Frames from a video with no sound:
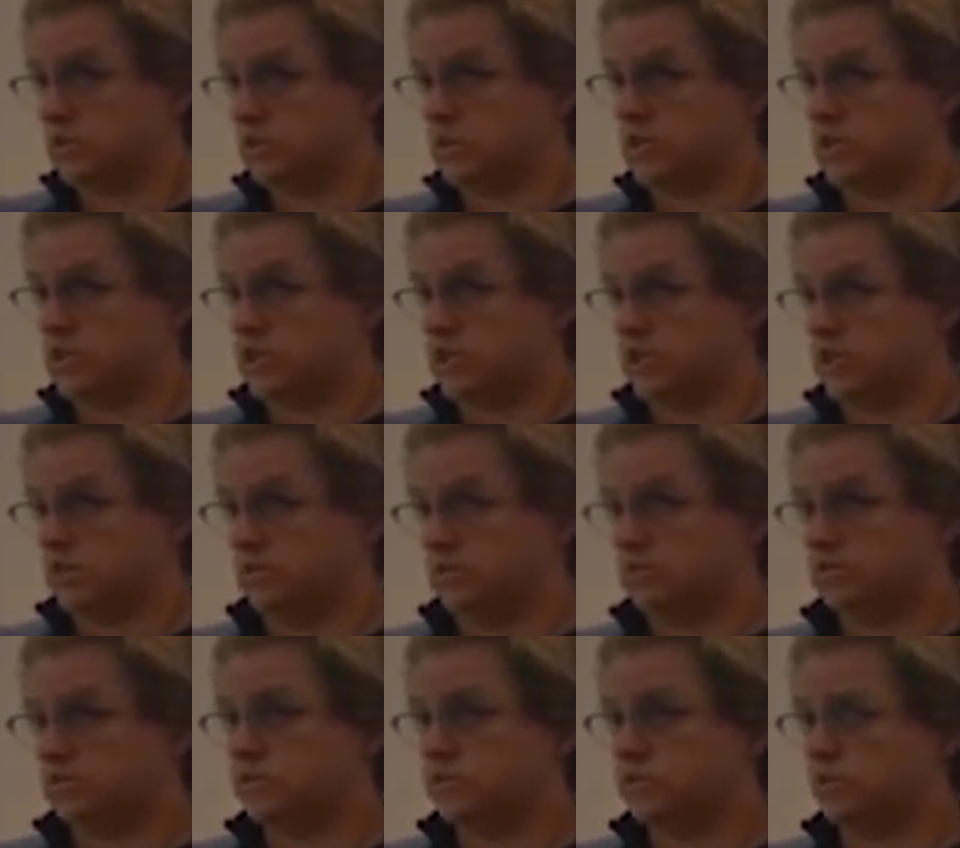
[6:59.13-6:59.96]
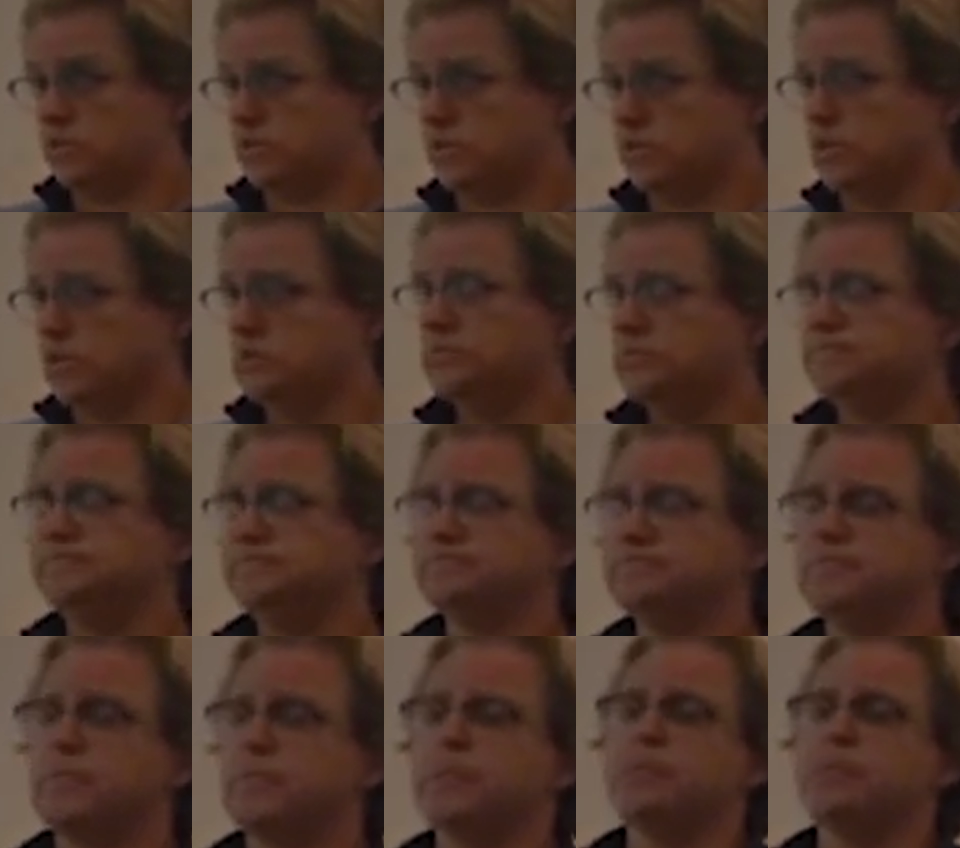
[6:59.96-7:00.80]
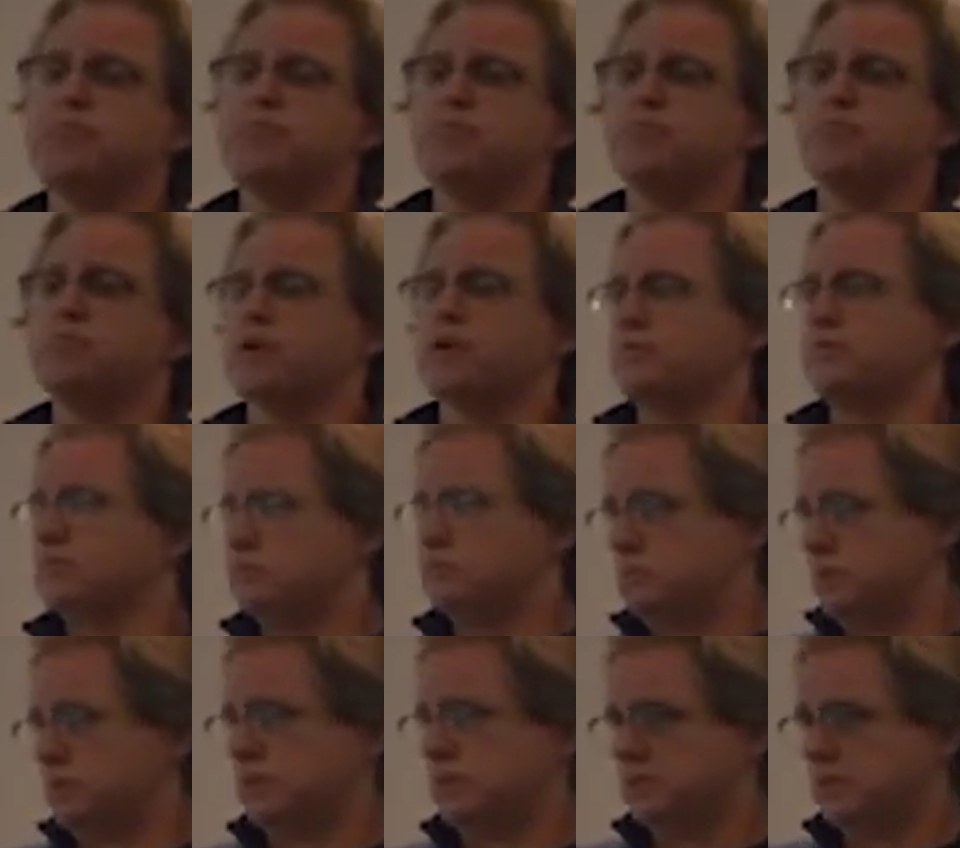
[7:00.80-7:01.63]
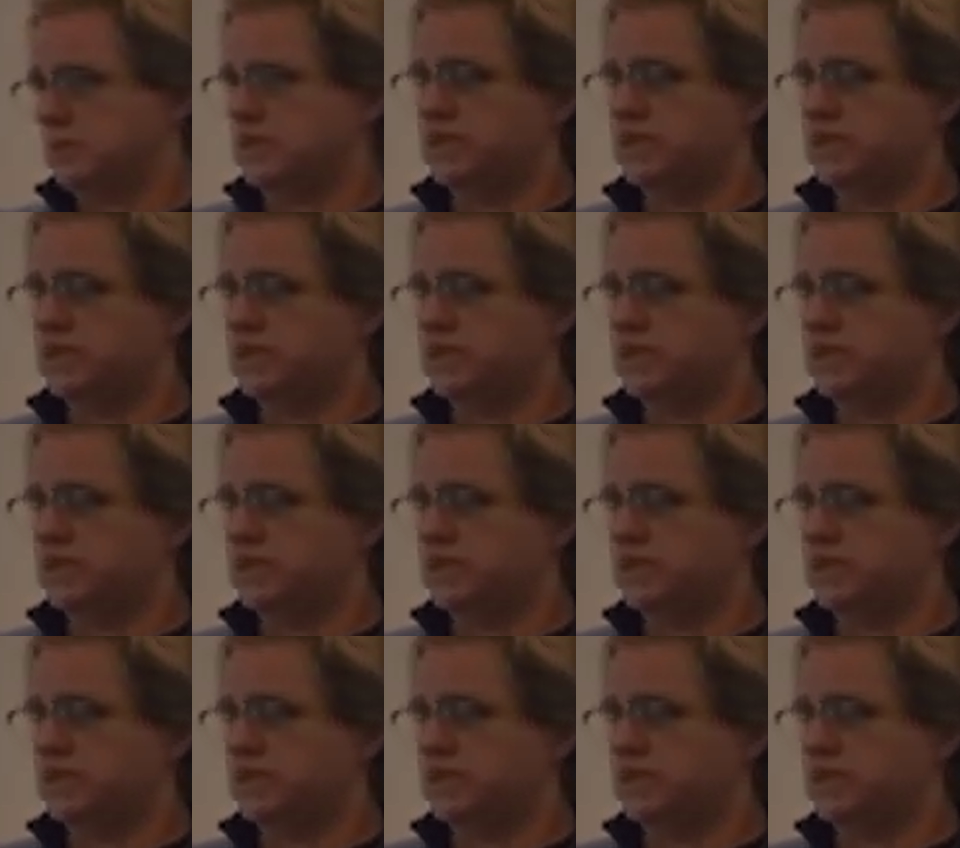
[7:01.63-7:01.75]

the school that was built